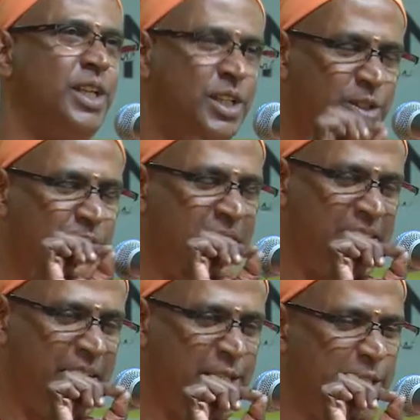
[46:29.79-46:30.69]
So he
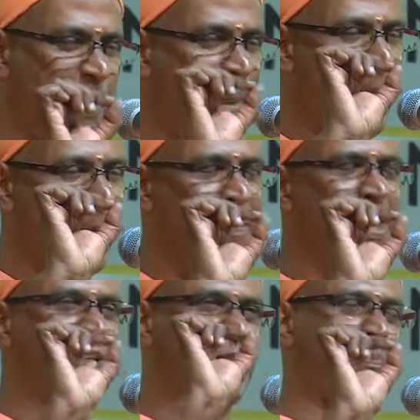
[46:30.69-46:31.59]
says, by
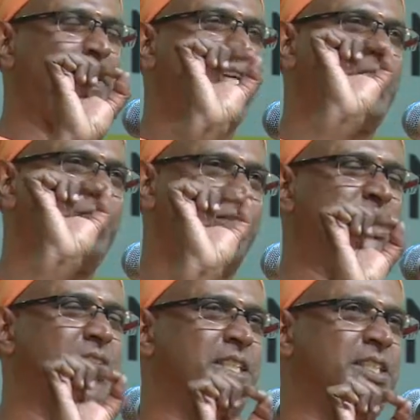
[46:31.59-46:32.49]
a speck of the
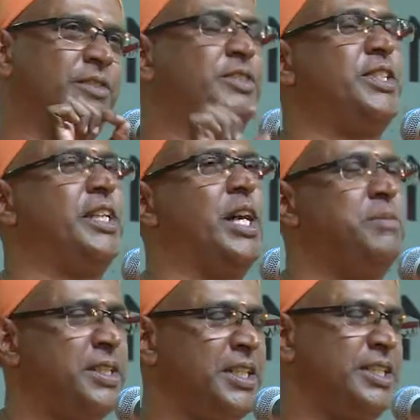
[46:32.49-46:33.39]
dust of Sri
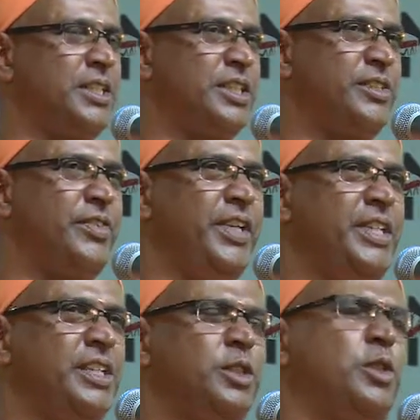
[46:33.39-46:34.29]
Ramakrishna's feet,
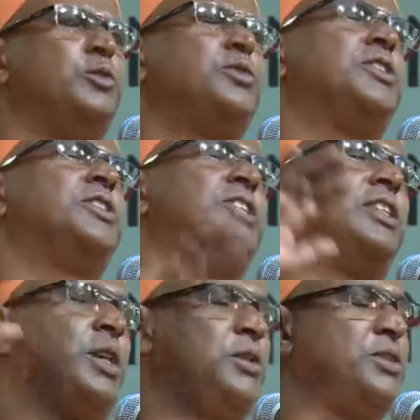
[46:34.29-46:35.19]
thousands and
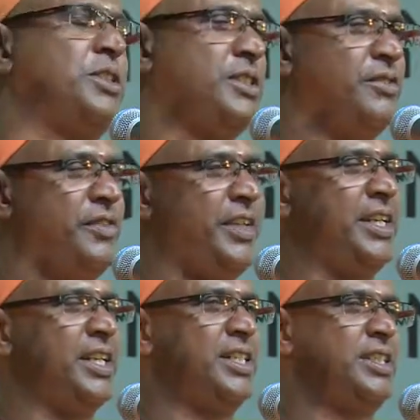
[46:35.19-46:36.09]
thousands of
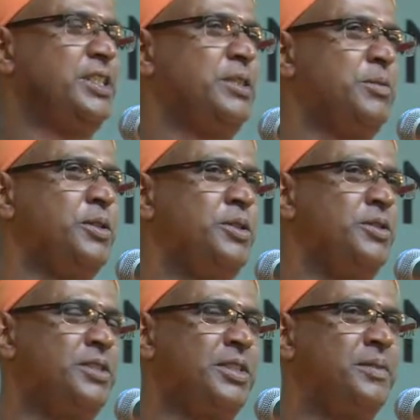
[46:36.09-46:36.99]
Vivekanandas are
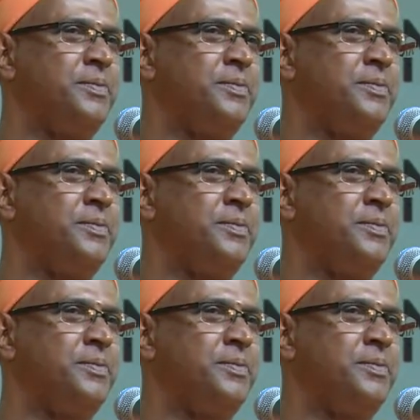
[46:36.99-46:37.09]
produced.